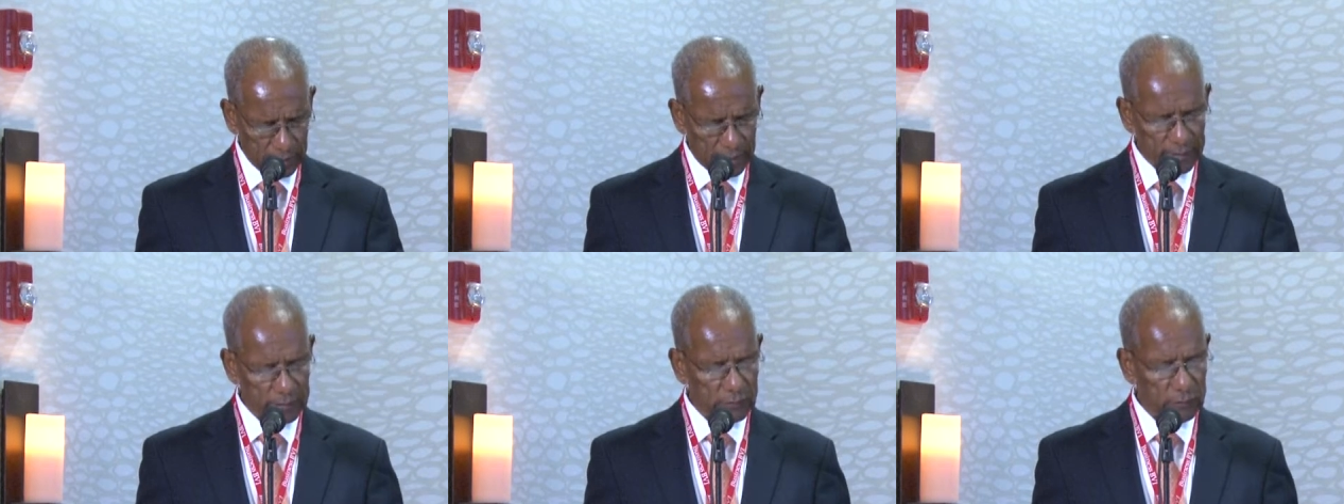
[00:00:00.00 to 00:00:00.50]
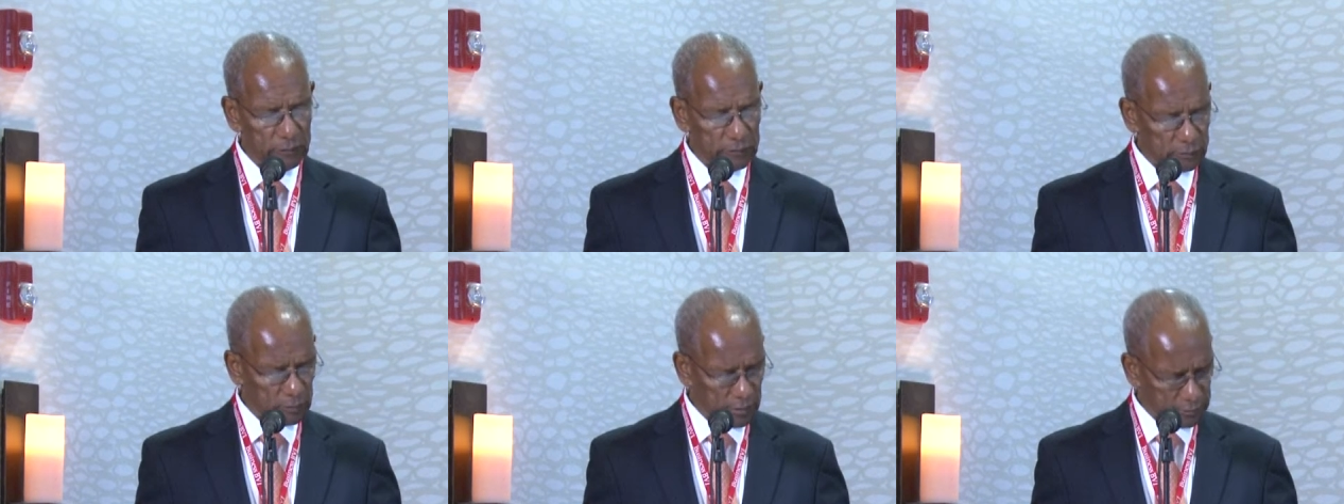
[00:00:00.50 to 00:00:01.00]
as new
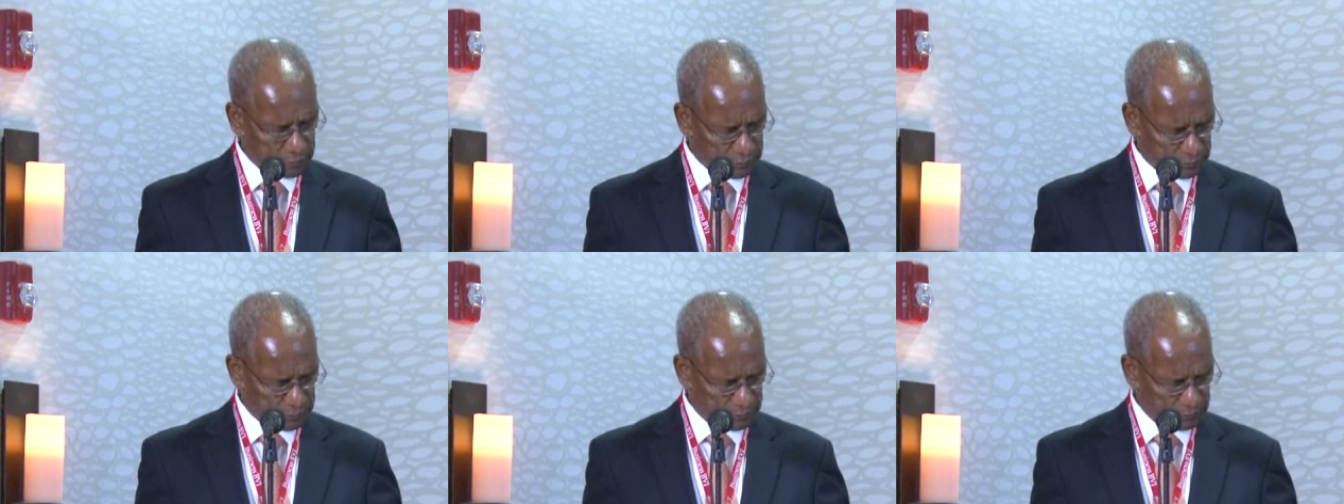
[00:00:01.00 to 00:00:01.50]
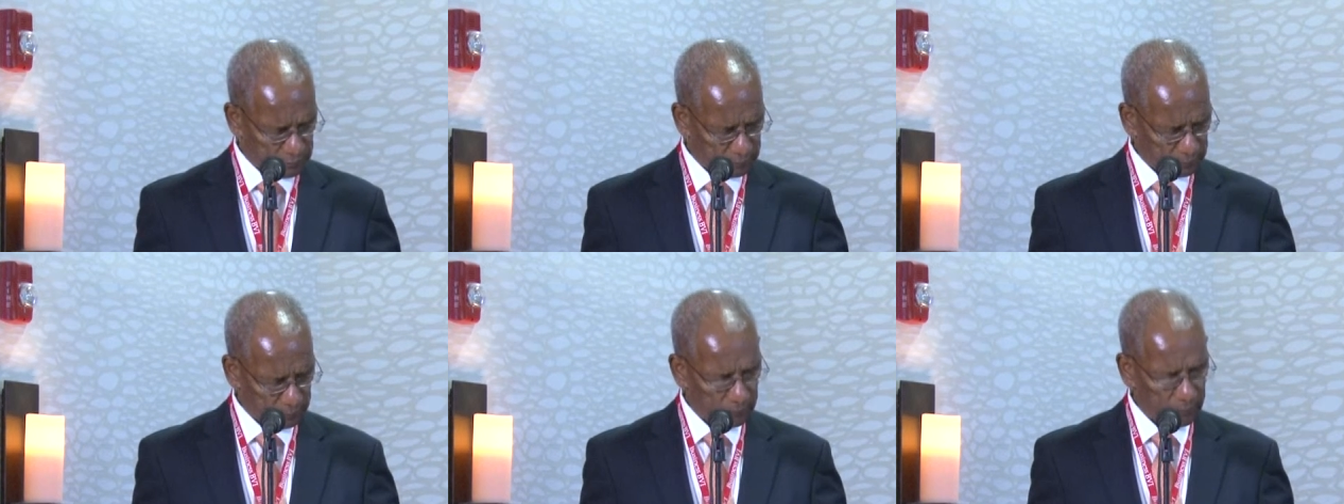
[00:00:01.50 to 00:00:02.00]
resorts
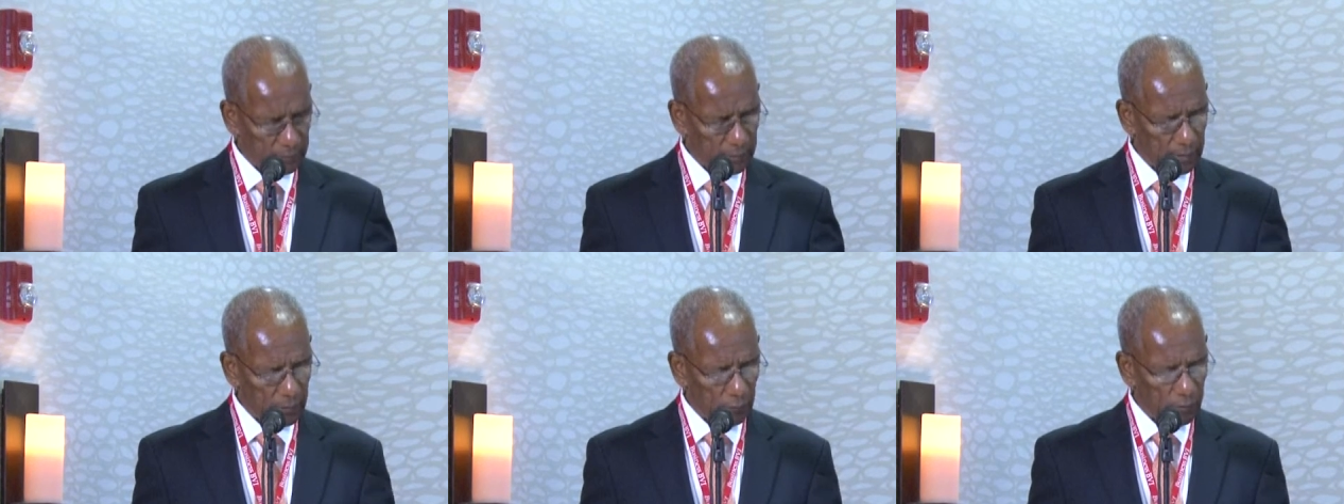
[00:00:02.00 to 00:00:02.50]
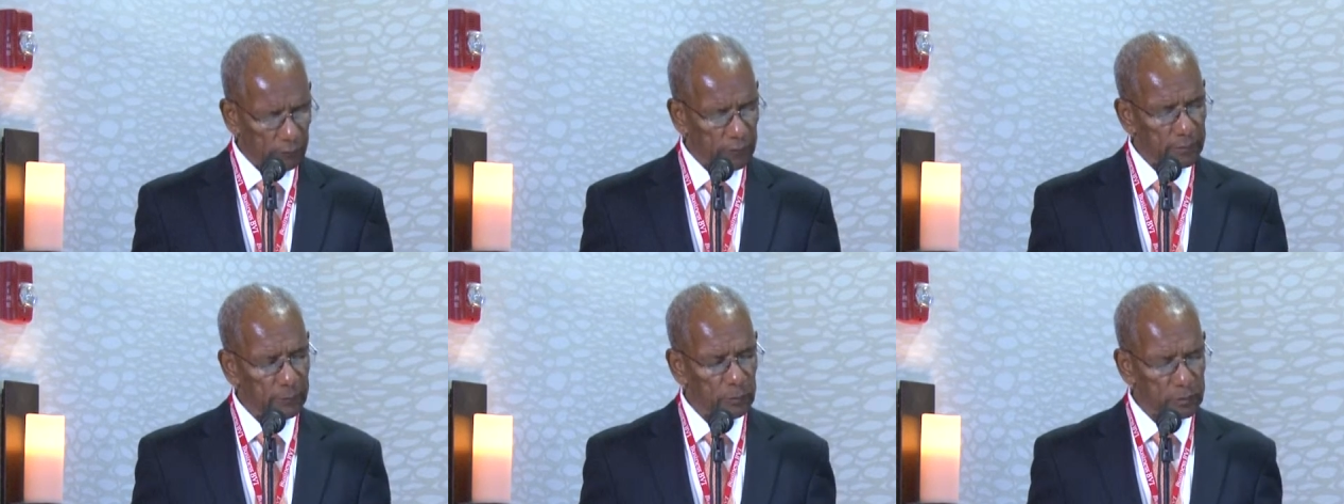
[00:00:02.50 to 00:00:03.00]
will,
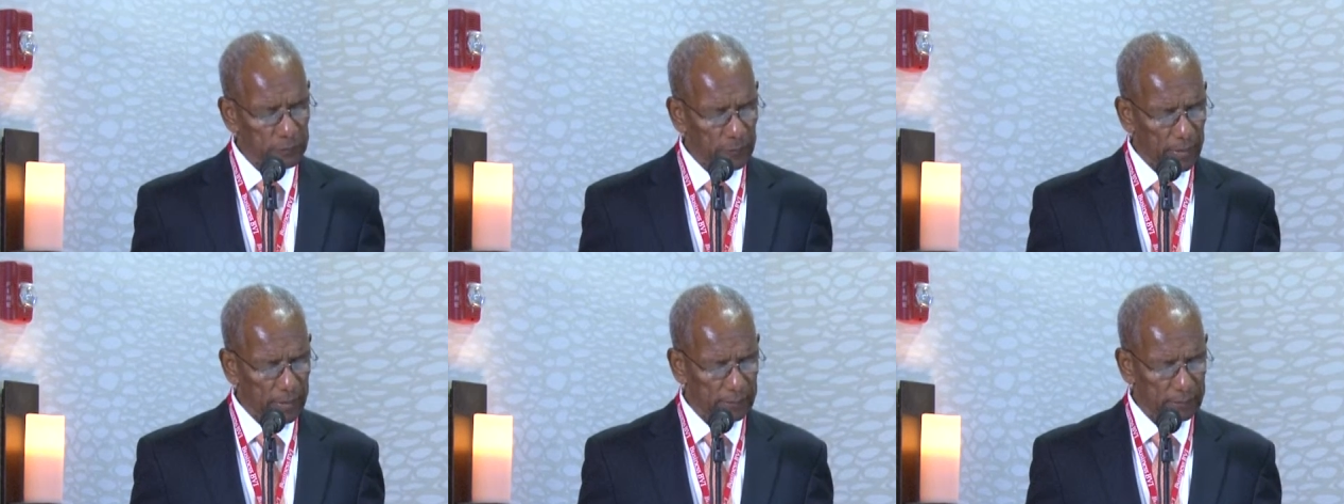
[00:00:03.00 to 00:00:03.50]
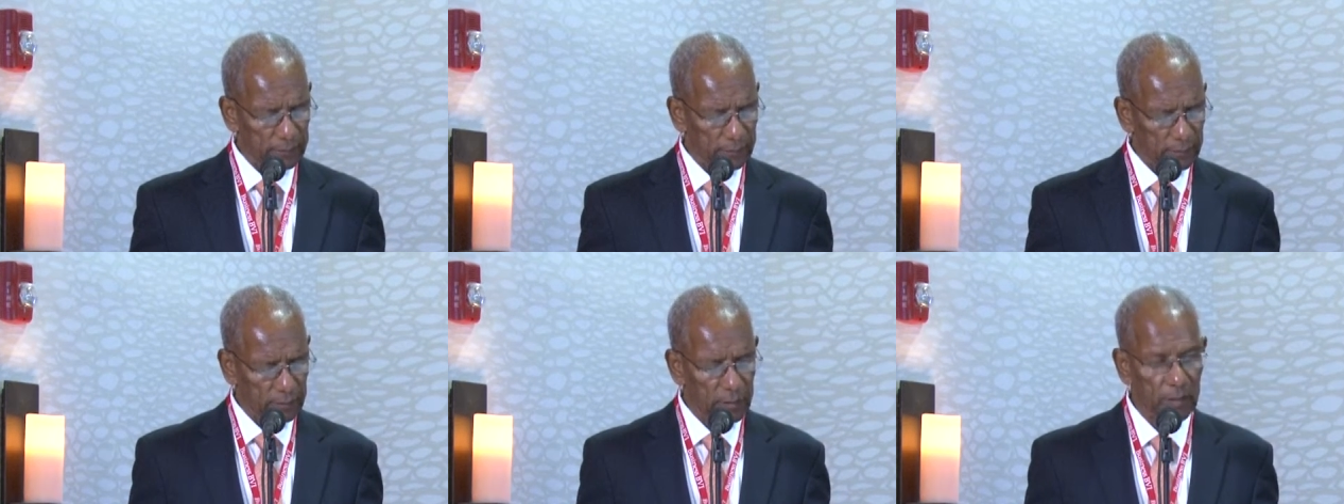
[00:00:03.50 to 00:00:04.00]
for the most part,
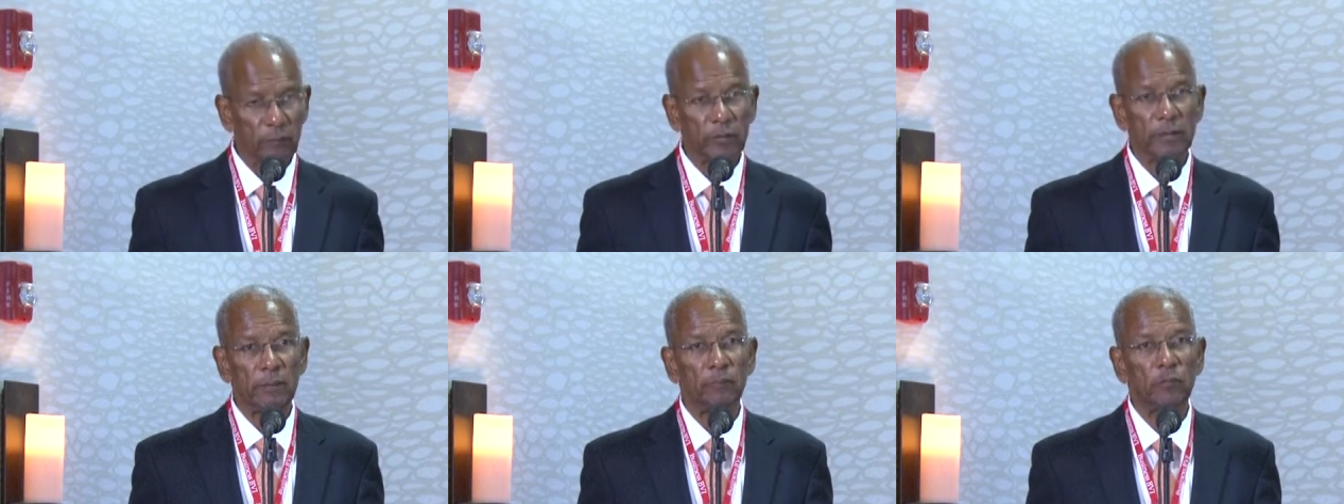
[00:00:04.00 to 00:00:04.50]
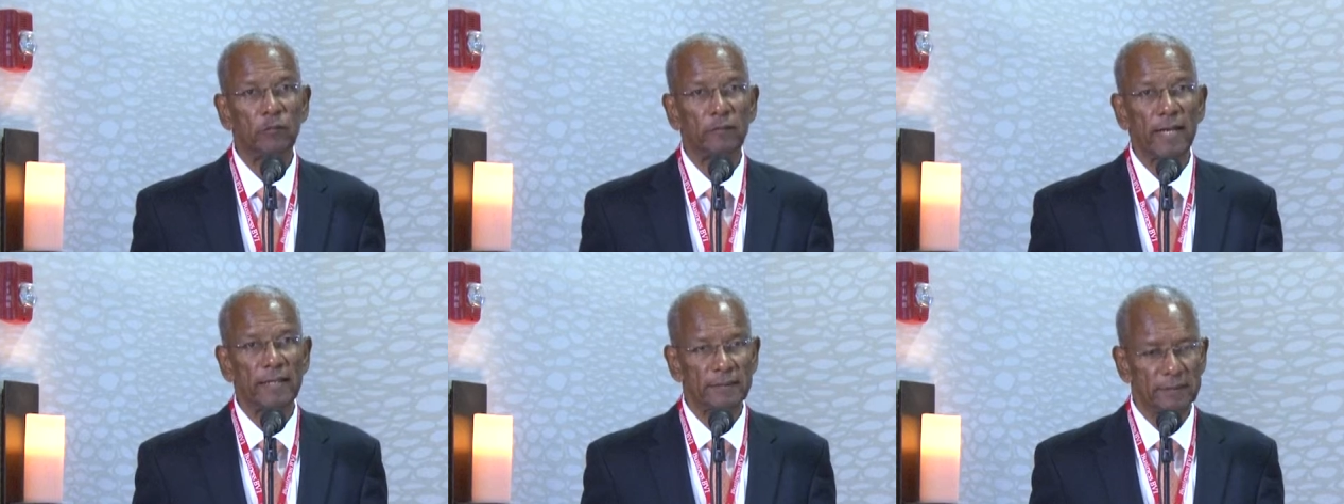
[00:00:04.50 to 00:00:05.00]
come with
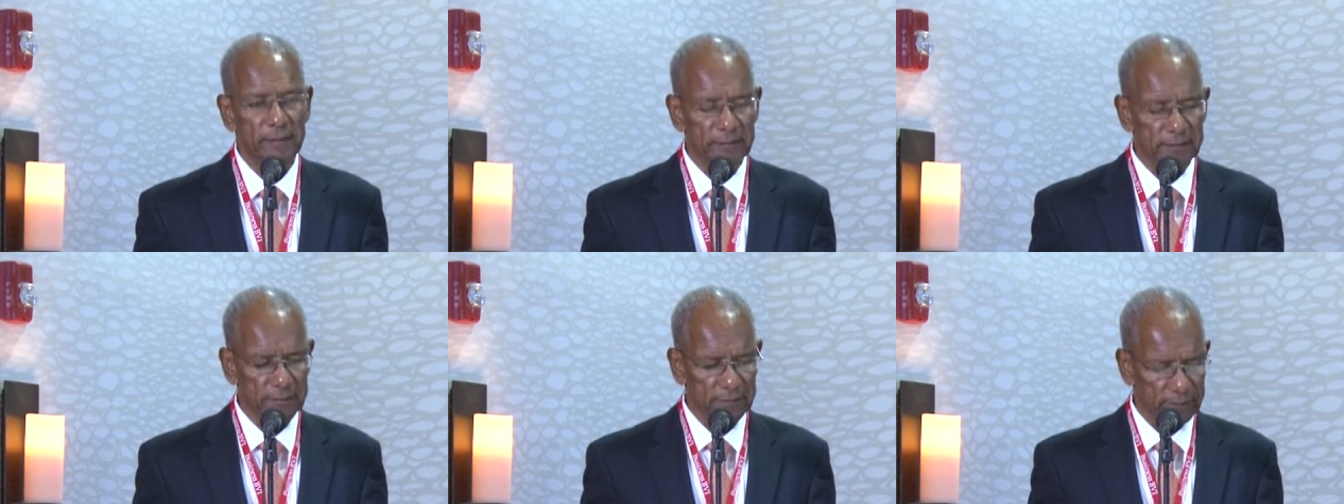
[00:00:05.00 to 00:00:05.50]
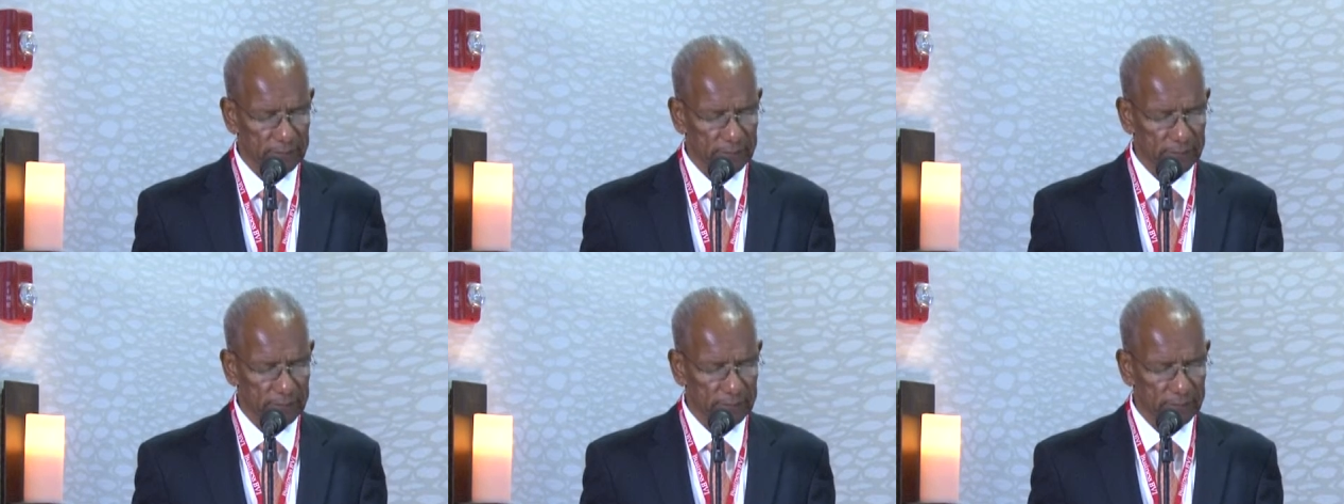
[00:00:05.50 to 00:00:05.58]
improved access.